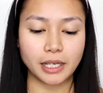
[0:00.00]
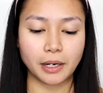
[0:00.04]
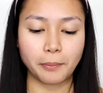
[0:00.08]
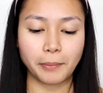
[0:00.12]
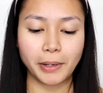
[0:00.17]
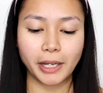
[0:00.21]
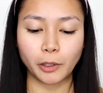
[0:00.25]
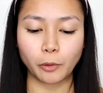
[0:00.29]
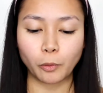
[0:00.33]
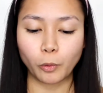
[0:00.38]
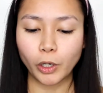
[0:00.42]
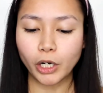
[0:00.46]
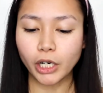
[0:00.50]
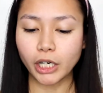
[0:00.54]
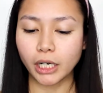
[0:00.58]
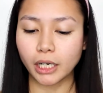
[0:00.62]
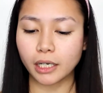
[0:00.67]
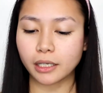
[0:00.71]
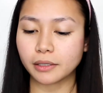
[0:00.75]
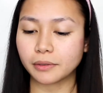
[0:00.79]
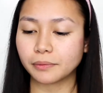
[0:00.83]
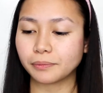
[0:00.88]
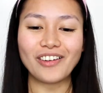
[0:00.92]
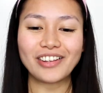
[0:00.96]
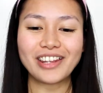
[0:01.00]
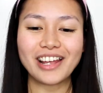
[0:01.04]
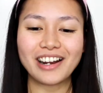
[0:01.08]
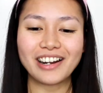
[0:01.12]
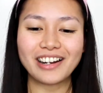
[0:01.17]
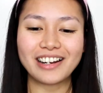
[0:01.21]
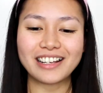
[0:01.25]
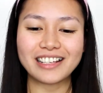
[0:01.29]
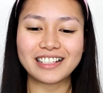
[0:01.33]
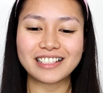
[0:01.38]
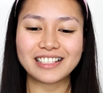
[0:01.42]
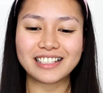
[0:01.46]
make it work. Oh, there
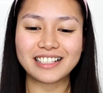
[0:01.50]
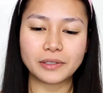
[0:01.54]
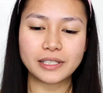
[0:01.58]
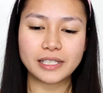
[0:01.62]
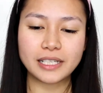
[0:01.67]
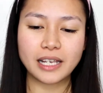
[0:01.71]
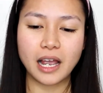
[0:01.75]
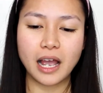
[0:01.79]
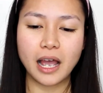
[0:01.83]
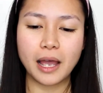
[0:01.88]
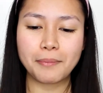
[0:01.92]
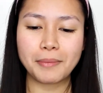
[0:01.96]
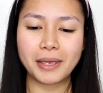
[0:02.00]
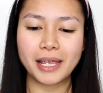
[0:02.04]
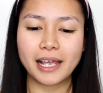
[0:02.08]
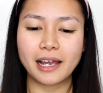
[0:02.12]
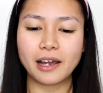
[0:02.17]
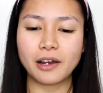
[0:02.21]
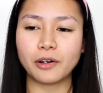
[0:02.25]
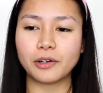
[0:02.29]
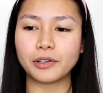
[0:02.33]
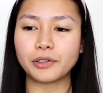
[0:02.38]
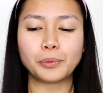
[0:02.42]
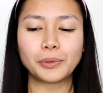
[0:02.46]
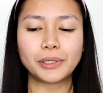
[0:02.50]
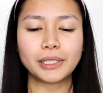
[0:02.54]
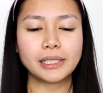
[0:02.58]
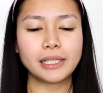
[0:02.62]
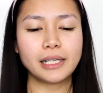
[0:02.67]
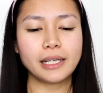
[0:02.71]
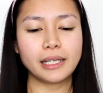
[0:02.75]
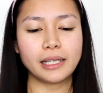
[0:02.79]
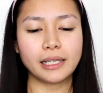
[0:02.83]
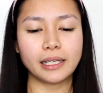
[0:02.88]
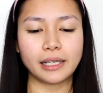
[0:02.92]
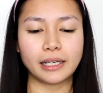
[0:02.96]
it is. It's coming out
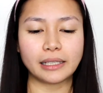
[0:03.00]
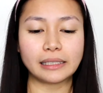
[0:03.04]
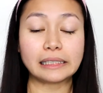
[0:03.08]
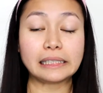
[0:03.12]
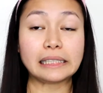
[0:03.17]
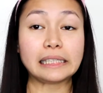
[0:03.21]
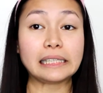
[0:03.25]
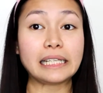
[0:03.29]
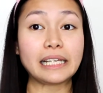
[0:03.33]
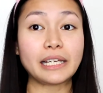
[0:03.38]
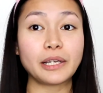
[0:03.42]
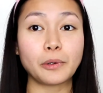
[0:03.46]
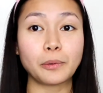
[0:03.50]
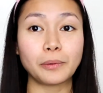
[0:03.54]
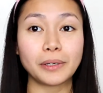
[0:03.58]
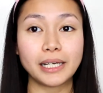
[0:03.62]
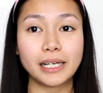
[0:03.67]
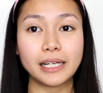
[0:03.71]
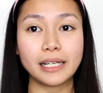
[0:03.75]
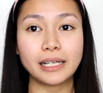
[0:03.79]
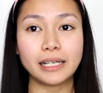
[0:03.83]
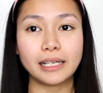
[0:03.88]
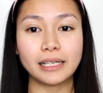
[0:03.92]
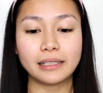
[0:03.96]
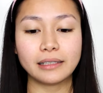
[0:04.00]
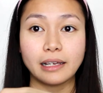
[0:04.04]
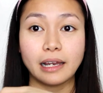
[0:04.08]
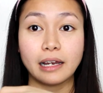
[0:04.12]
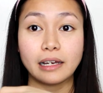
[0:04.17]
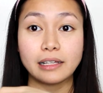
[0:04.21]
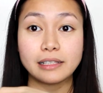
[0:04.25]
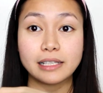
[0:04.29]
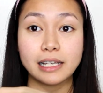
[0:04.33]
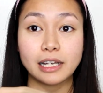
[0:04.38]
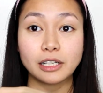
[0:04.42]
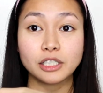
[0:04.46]
really liquidy.
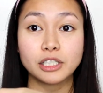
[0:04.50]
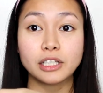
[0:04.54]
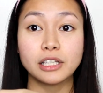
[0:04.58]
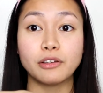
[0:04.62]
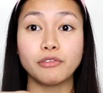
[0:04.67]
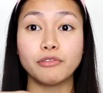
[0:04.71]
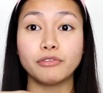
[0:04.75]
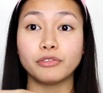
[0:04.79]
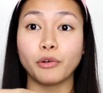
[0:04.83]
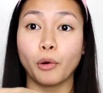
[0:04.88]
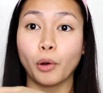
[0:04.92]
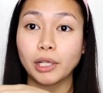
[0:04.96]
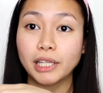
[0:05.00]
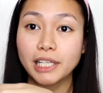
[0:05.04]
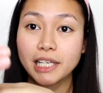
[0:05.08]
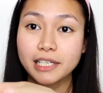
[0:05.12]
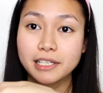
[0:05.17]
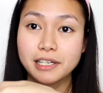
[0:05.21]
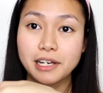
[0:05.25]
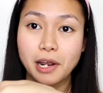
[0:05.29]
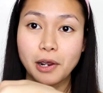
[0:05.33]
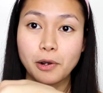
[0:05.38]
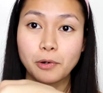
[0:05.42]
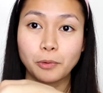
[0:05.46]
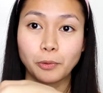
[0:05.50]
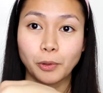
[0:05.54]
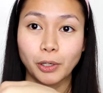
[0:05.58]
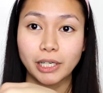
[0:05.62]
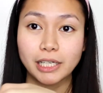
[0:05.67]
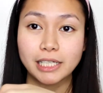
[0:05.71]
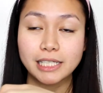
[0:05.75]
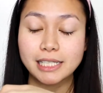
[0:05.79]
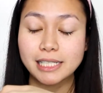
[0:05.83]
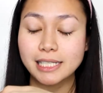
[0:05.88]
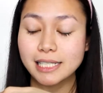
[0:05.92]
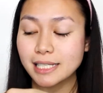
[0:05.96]
Yeah, it's actually falling
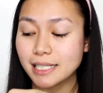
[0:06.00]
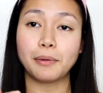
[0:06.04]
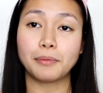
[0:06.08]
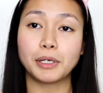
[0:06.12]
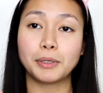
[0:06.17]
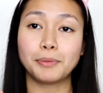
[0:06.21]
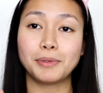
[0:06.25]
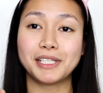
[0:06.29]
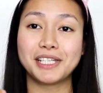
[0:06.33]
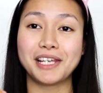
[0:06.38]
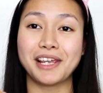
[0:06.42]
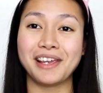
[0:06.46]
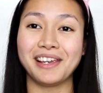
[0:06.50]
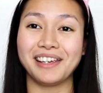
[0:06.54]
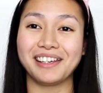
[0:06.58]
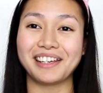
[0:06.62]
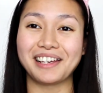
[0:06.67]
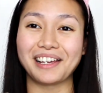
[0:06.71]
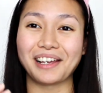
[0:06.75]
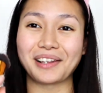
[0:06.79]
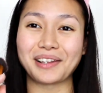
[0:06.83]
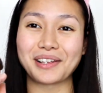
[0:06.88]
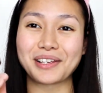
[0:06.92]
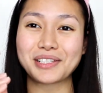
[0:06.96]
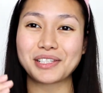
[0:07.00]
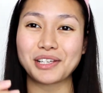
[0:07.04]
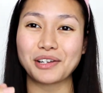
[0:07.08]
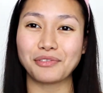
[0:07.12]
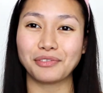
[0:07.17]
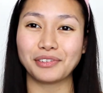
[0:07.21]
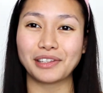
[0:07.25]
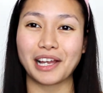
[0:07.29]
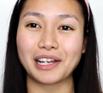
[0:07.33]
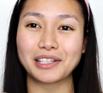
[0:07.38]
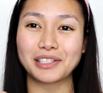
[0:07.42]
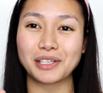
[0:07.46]
downwards. I'm gonna be taking this
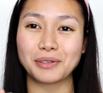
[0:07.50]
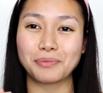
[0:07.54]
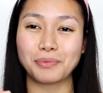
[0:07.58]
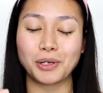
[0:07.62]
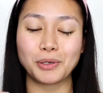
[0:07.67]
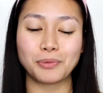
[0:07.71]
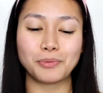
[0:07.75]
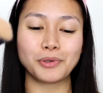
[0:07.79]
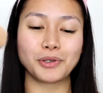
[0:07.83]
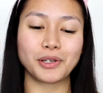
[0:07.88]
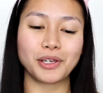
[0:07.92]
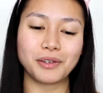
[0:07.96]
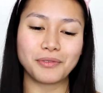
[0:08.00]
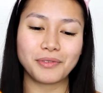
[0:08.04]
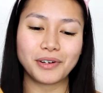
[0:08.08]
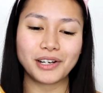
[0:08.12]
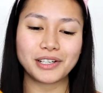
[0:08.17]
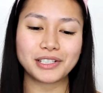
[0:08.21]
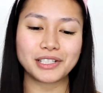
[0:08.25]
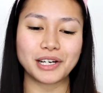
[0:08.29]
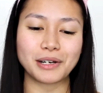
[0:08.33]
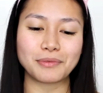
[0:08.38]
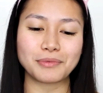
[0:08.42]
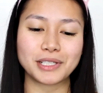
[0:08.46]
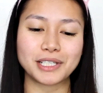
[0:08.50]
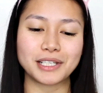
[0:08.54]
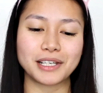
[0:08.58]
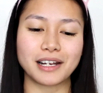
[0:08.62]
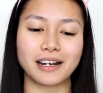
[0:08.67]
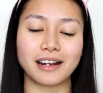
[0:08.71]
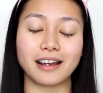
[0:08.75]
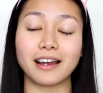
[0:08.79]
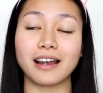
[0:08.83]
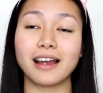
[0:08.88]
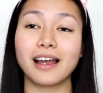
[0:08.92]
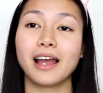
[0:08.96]
flat top kabuki brush and I'm just
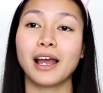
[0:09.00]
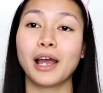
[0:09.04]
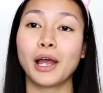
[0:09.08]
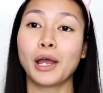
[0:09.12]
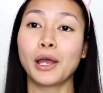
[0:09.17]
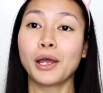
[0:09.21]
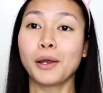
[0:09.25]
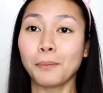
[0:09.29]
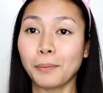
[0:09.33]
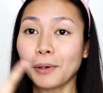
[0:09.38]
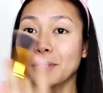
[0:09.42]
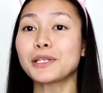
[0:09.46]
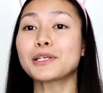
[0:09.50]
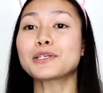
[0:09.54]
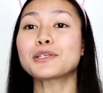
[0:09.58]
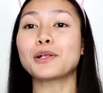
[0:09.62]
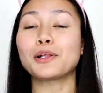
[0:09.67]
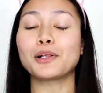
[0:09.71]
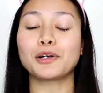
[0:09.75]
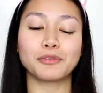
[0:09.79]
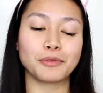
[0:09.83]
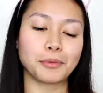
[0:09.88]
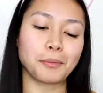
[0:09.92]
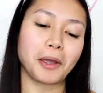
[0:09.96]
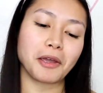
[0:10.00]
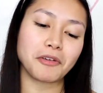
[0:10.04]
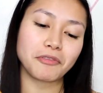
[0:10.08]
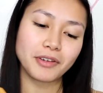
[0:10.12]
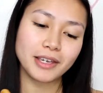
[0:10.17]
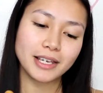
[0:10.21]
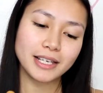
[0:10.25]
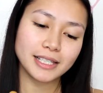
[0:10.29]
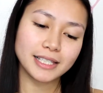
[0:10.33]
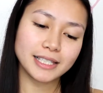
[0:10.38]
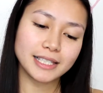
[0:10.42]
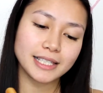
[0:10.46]
gonna put this all over my
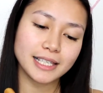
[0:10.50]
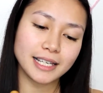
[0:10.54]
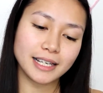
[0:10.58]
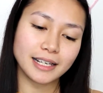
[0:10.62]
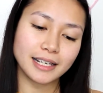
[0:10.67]
face.